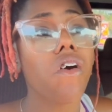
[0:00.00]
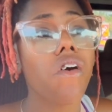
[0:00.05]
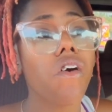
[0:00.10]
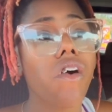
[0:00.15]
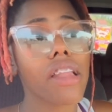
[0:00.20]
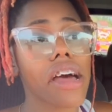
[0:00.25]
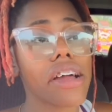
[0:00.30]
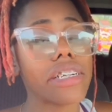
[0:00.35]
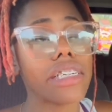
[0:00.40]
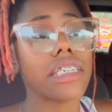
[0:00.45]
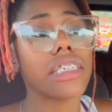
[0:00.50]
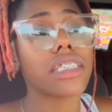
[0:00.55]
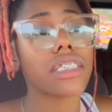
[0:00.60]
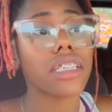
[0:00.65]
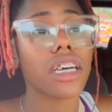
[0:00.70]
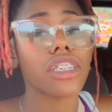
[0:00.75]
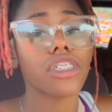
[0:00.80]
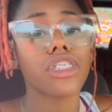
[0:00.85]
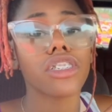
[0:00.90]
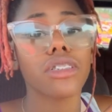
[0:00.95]
Like next
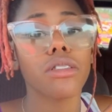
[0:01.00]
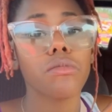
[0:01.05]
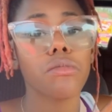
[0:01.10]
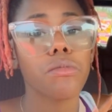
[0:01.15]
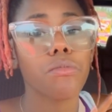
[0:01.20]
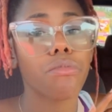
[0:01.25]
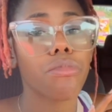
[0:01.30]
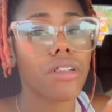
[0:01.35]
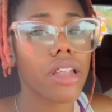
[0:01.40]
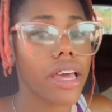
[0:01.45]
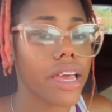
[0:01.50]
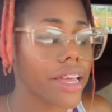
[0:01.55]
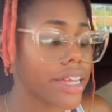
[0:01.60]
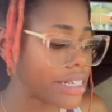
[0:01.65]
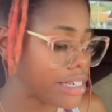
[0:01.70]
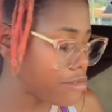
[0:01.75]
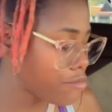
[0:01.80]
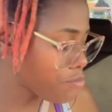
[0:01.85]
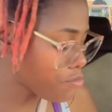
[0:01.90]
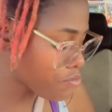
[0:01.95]
time, just give me
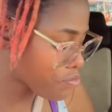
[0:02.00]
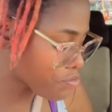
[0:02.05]
plain